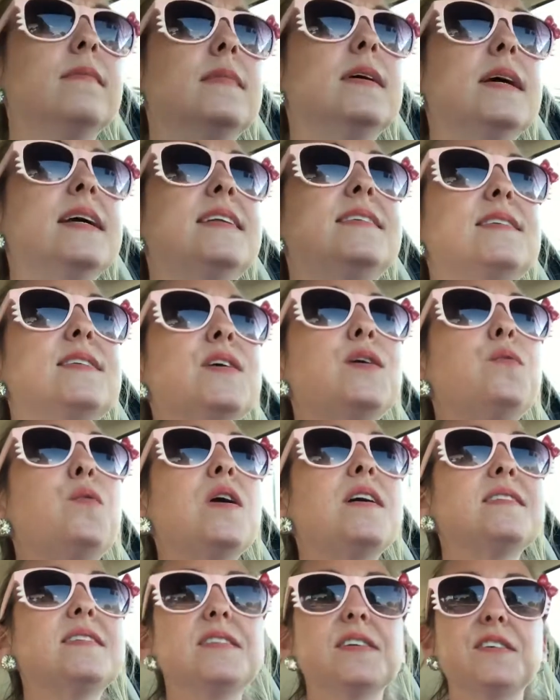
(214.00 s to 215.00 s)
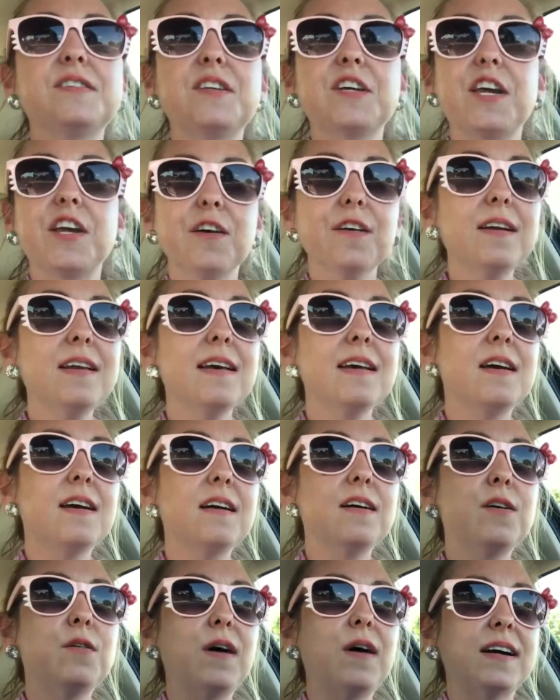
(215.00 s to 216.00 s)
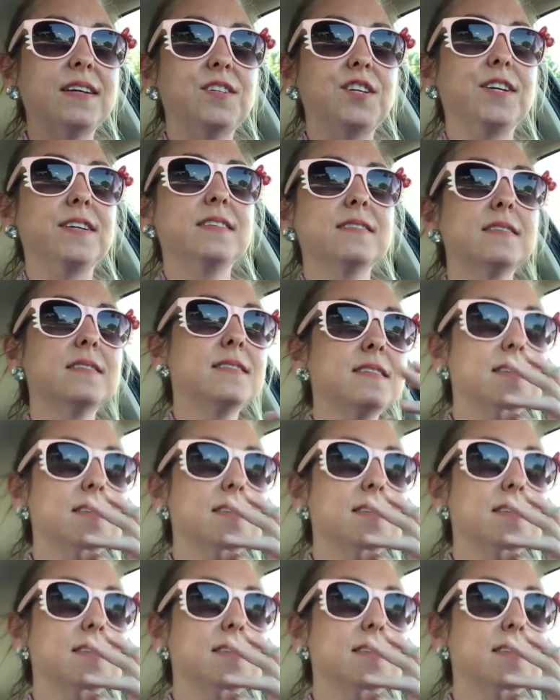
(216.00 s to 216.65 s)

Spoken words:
it still wants the security questions.